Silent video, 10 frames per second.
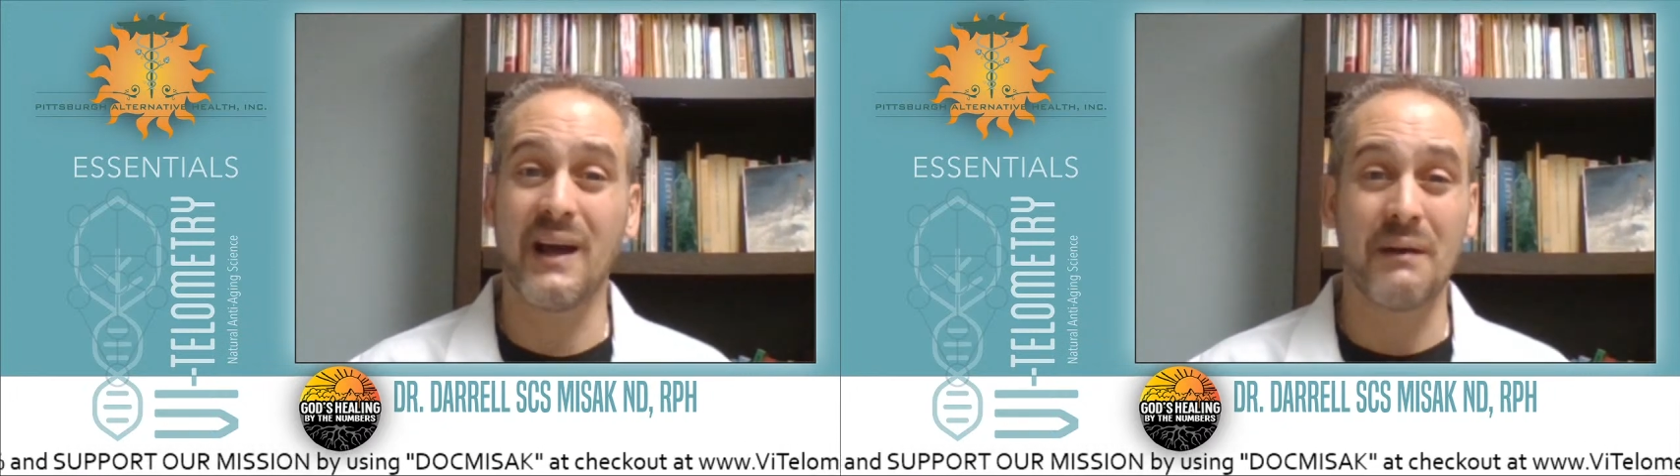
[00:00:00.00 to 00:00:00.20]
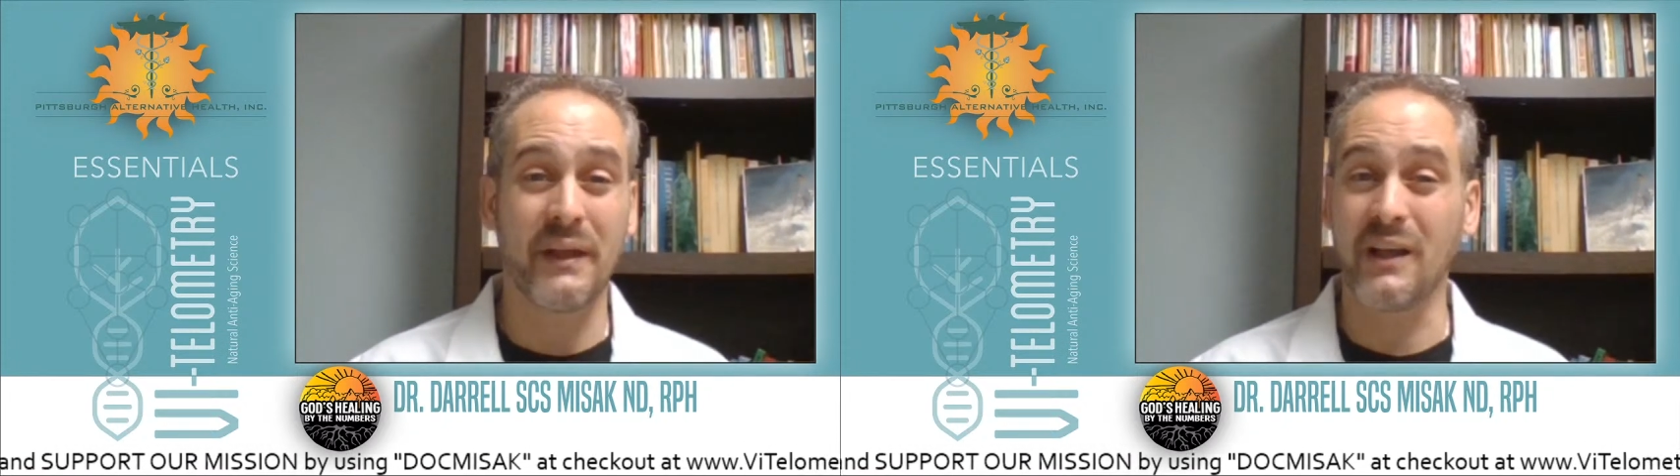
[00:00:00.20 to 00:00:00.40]

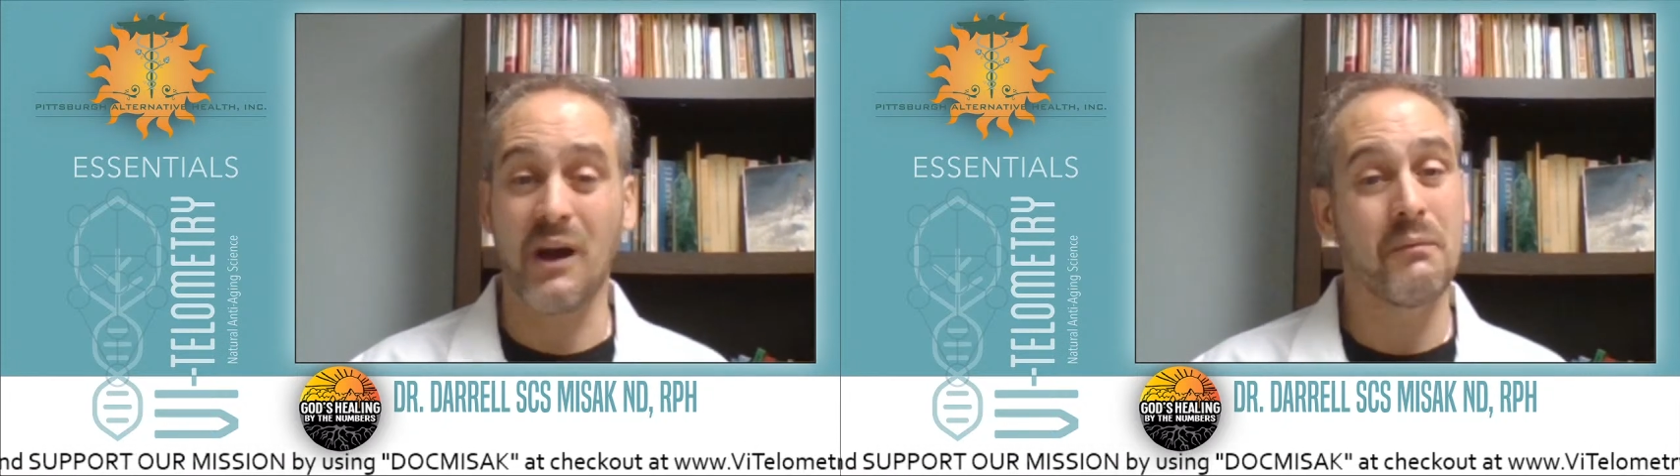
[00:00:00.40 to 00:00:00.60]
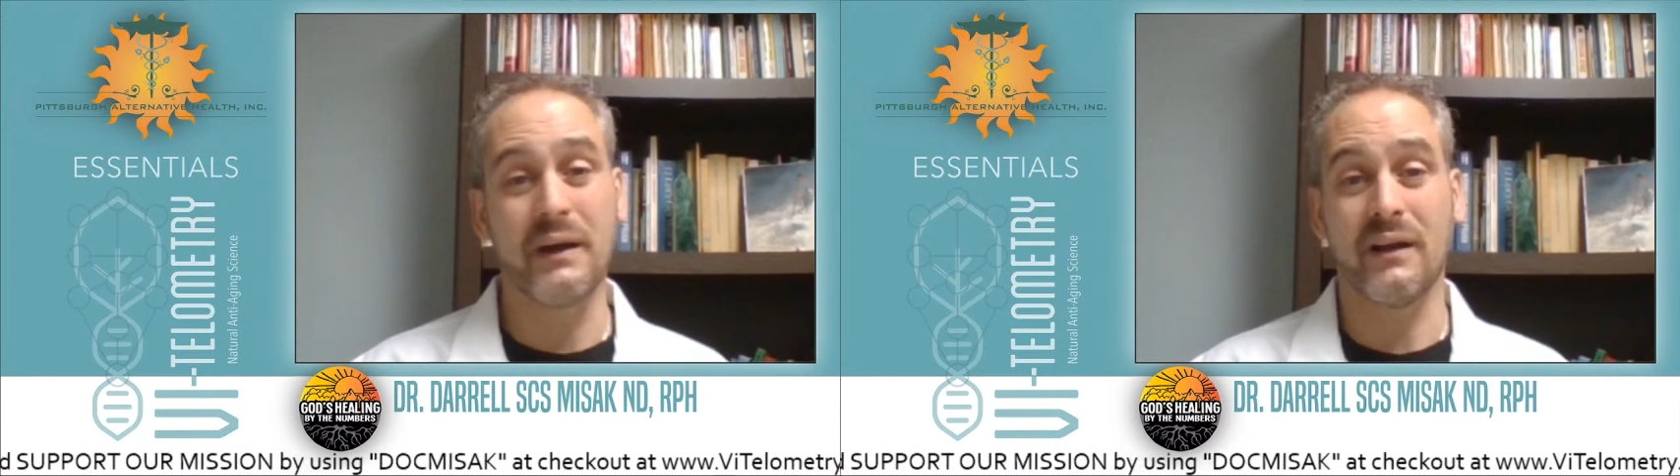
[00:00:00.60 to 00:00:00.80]
I'm like,
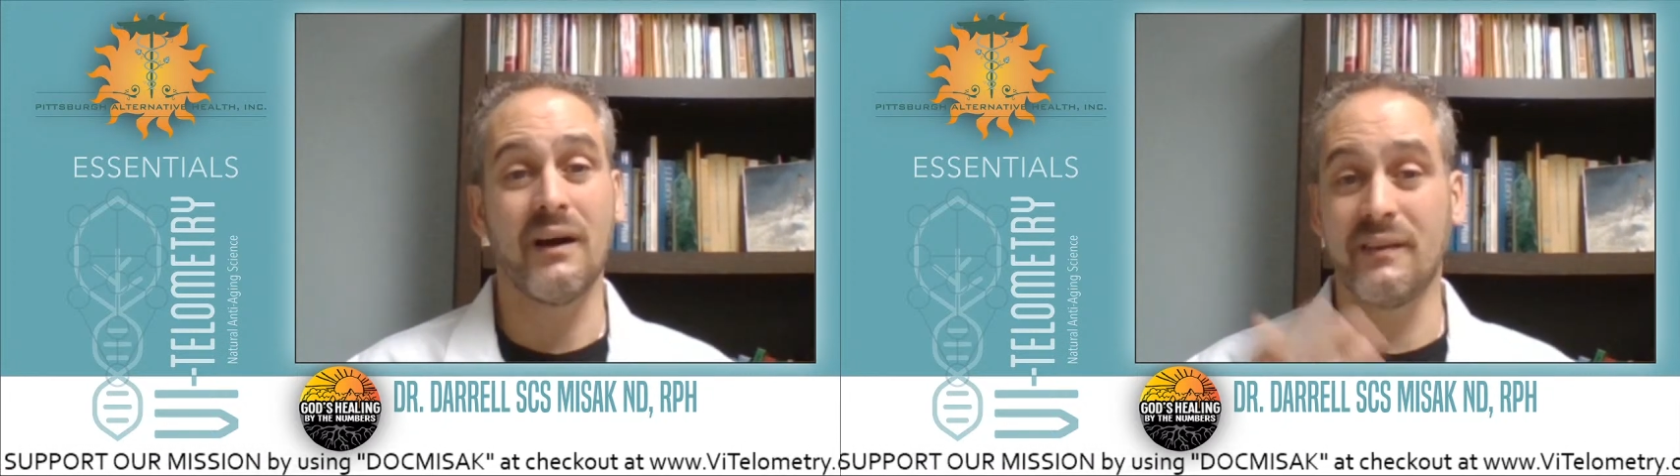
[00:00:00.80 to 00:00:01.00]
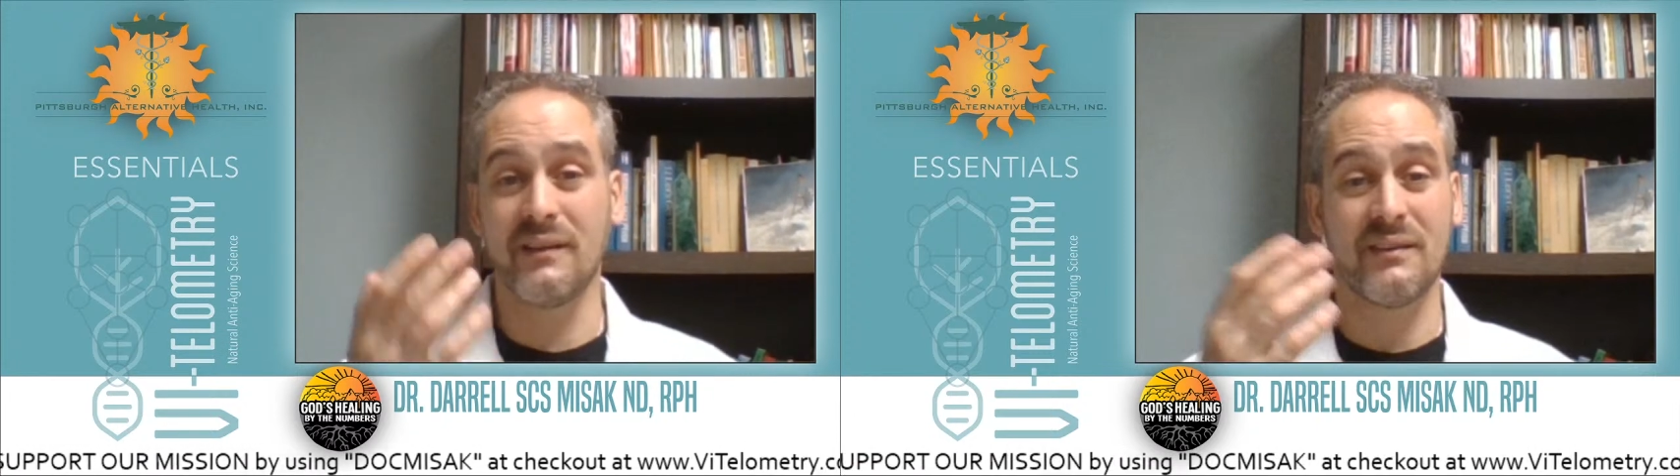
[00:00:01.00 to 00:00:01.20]
oh my
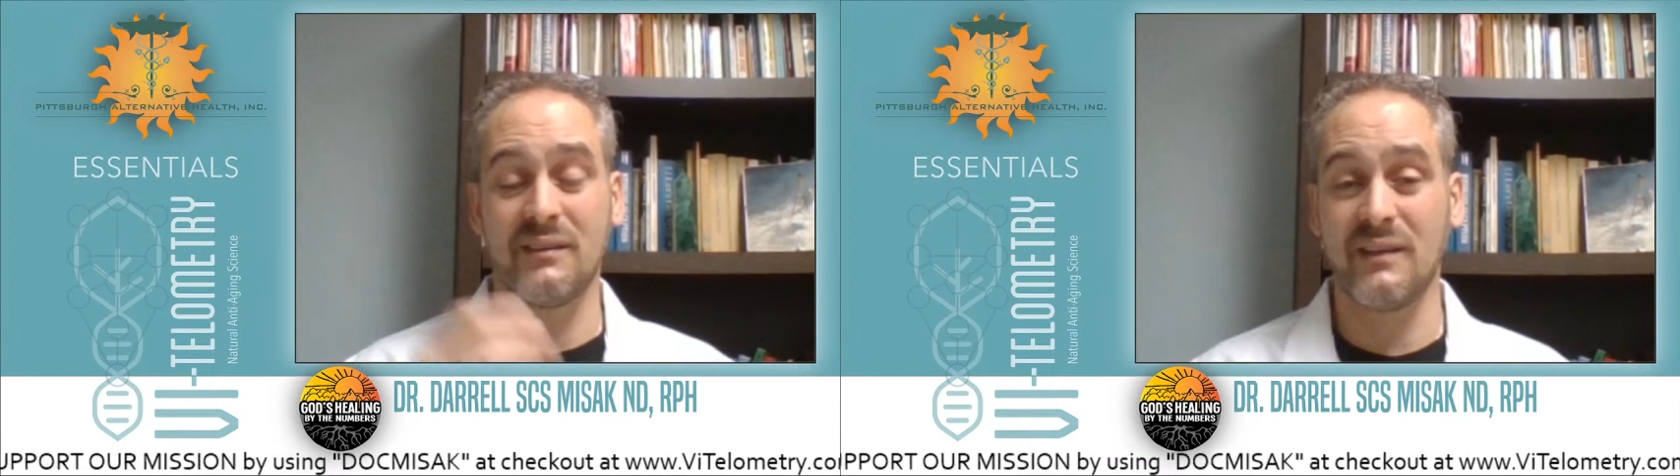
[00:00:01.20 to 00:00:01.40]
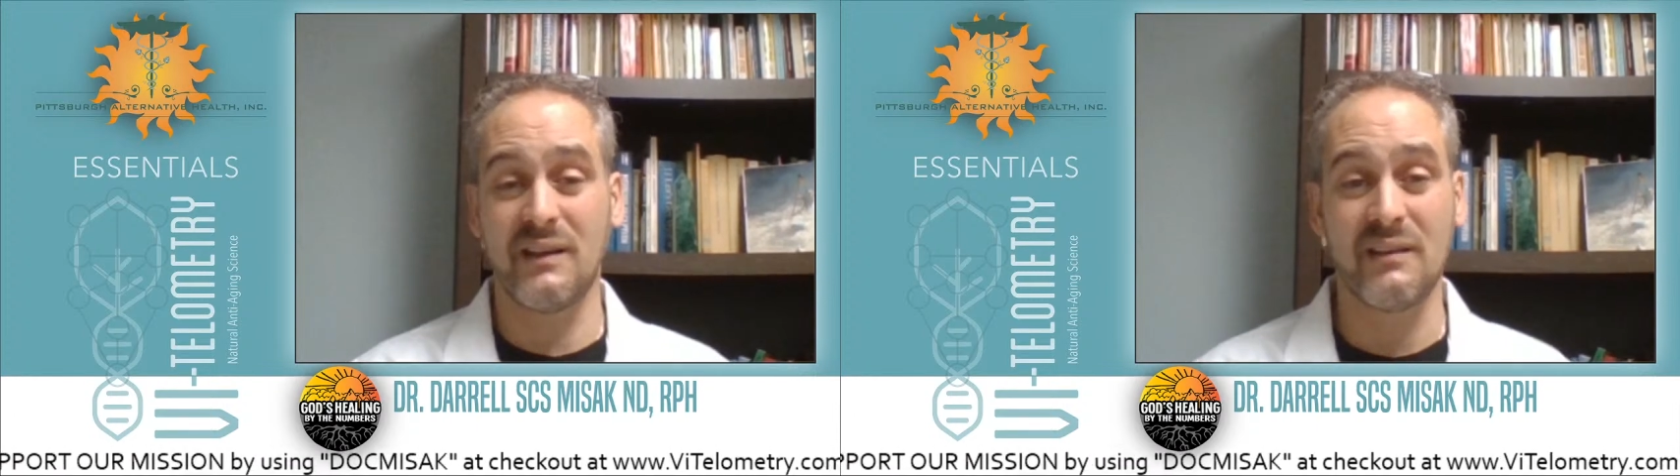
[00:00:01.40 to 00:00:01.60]
God,
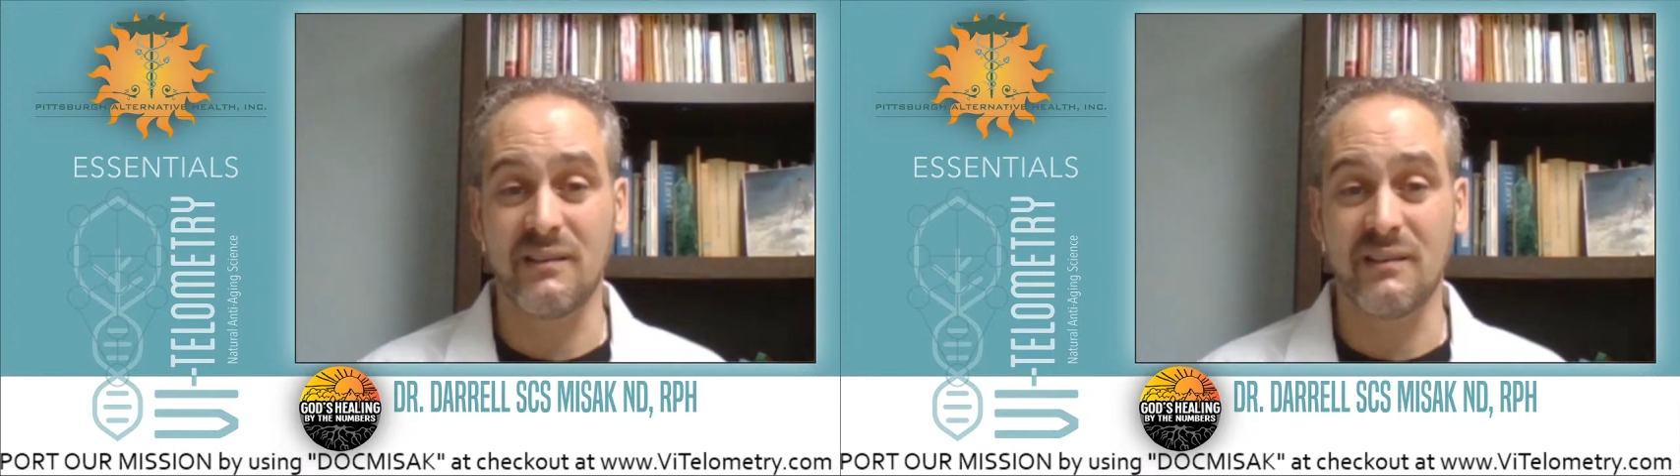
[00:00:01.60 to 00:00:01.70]
he's